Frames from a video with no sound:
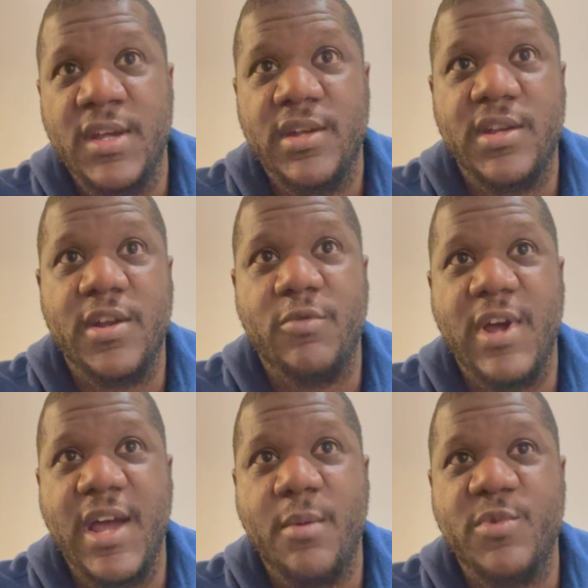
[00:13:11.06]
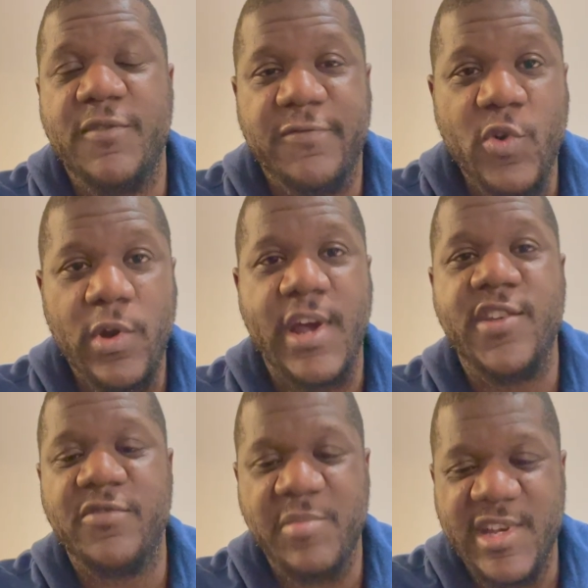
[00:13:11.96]
you know, um, you feel like
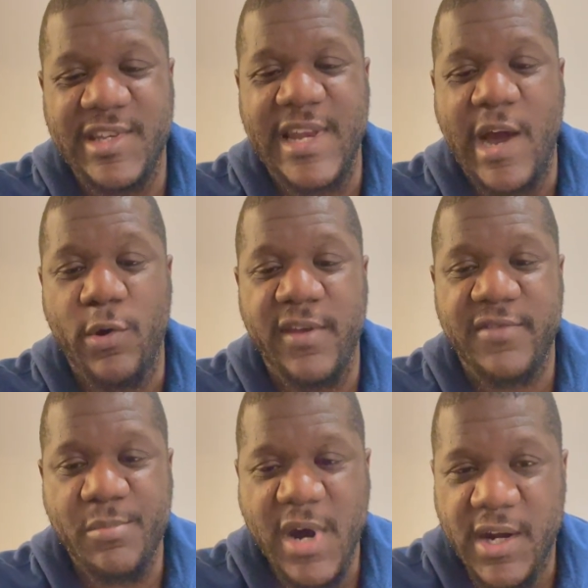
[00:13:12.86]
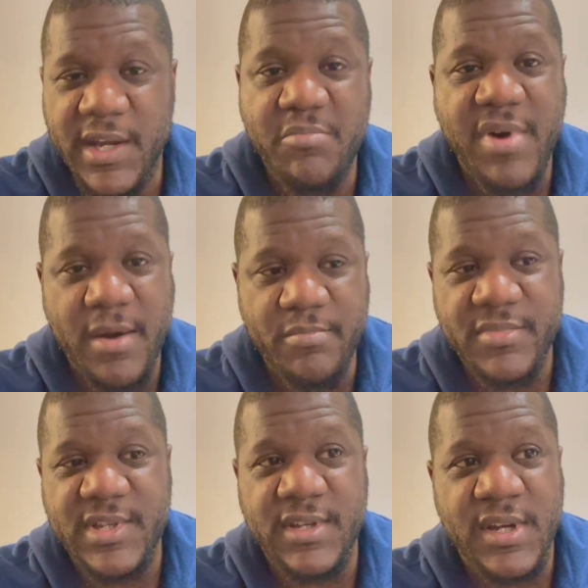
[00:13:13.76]
you've missed out. If the market
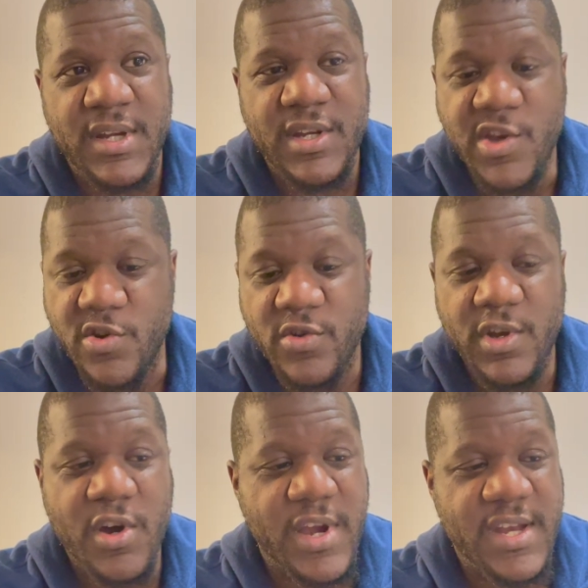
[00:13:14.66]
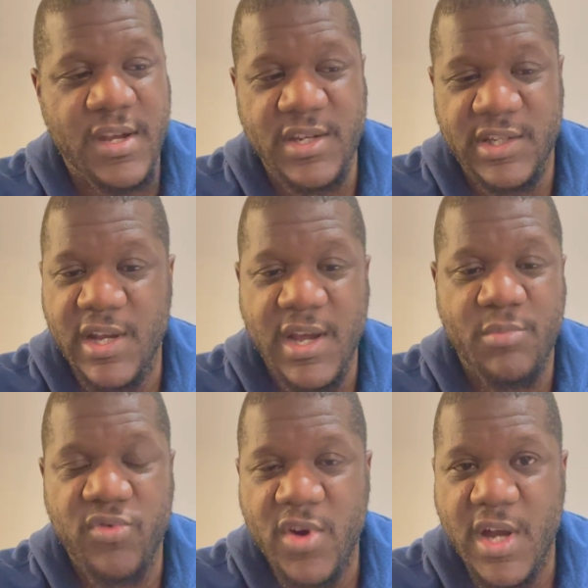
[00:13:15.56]
pumps, you could have got in at a certain
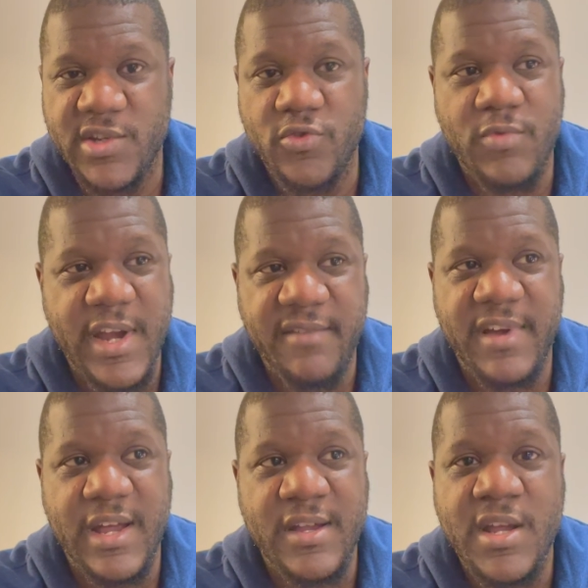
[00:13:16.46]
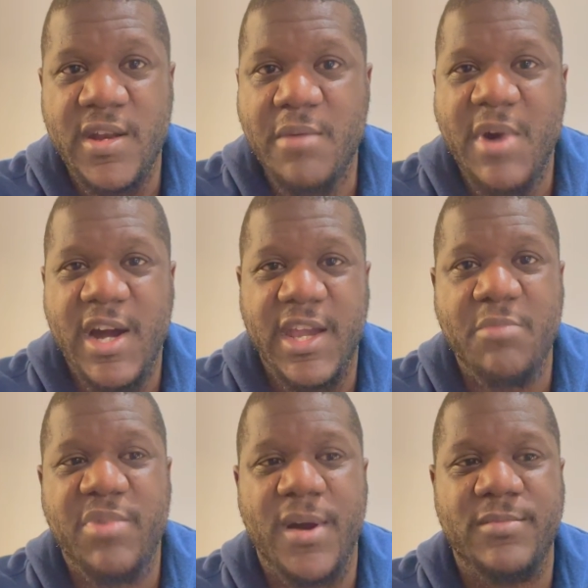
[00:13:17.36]
price or whatever. The
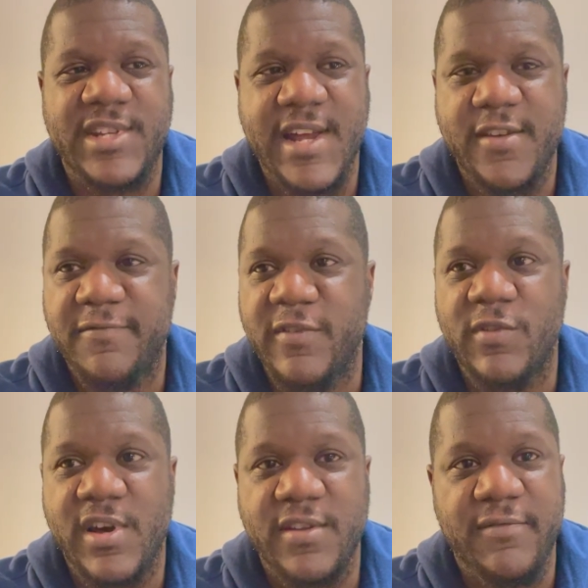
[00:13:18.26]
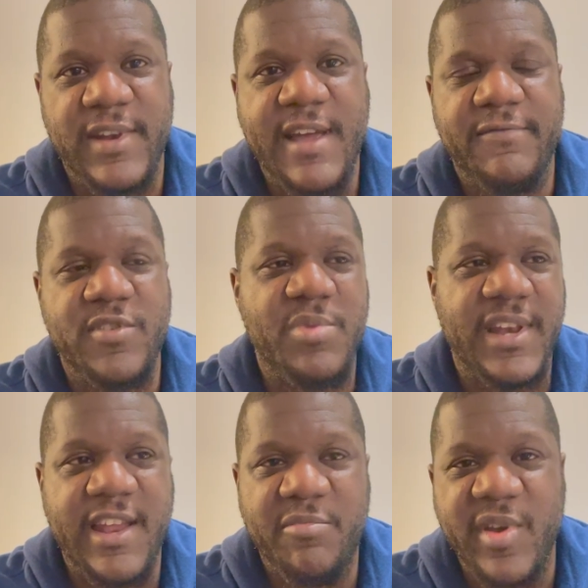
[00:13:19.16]
market pumps. Now you feel like you've left, you've
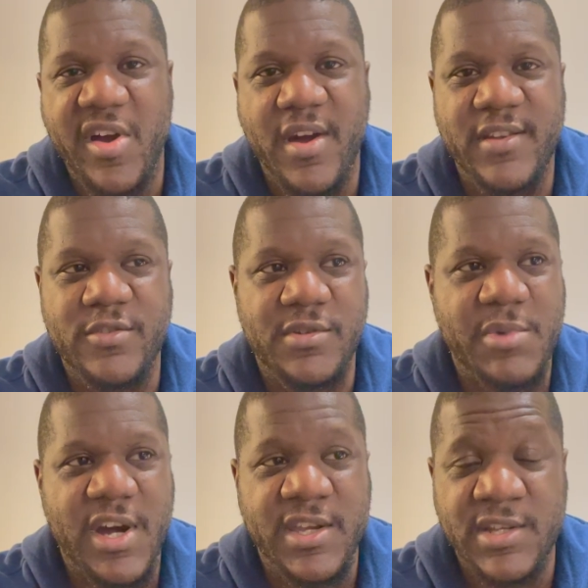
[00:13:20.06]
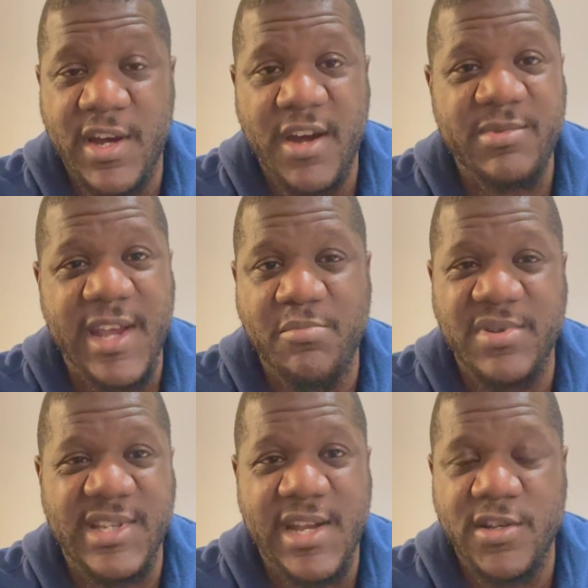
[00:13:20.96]
been left behind because the market's up
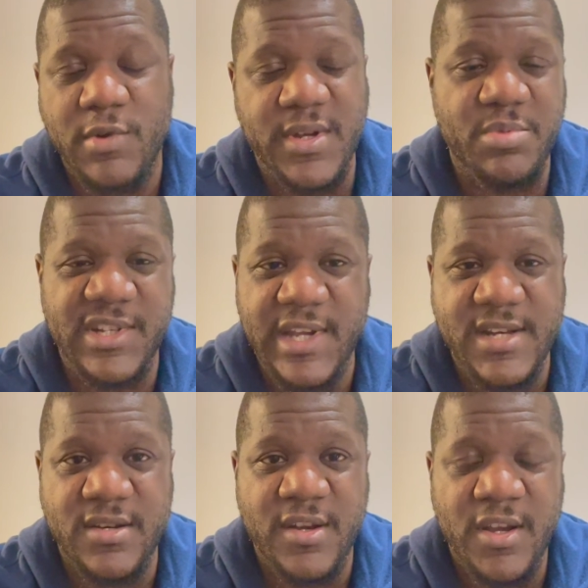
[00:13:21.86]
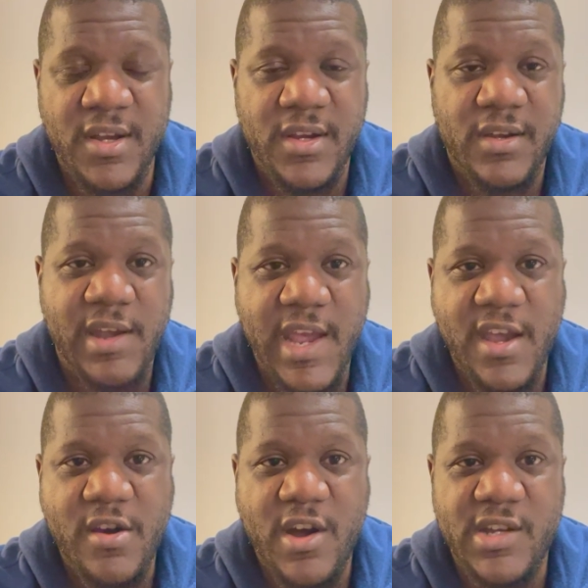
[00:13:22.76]
10%, 20%. Okay,
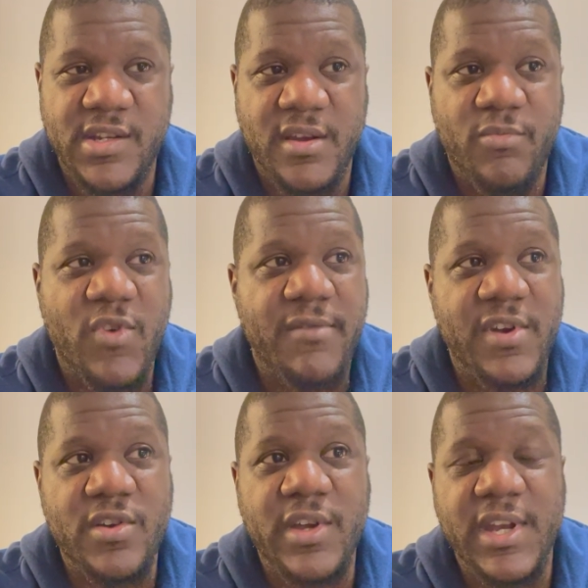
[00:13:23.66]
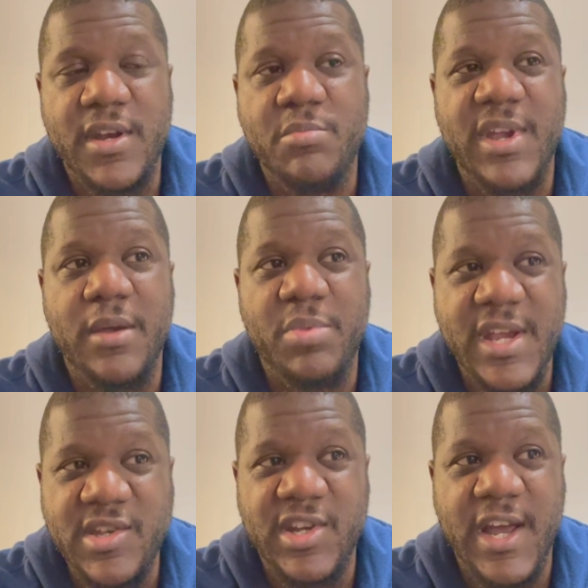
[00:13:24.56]
guys, rather than looking at the bigger
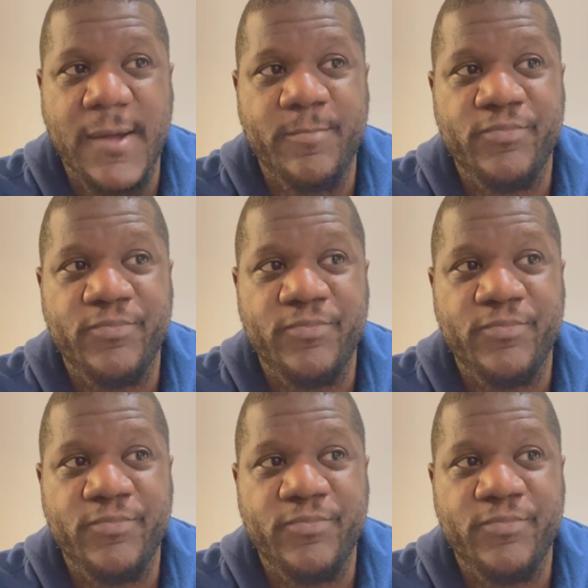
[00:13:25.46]
picture,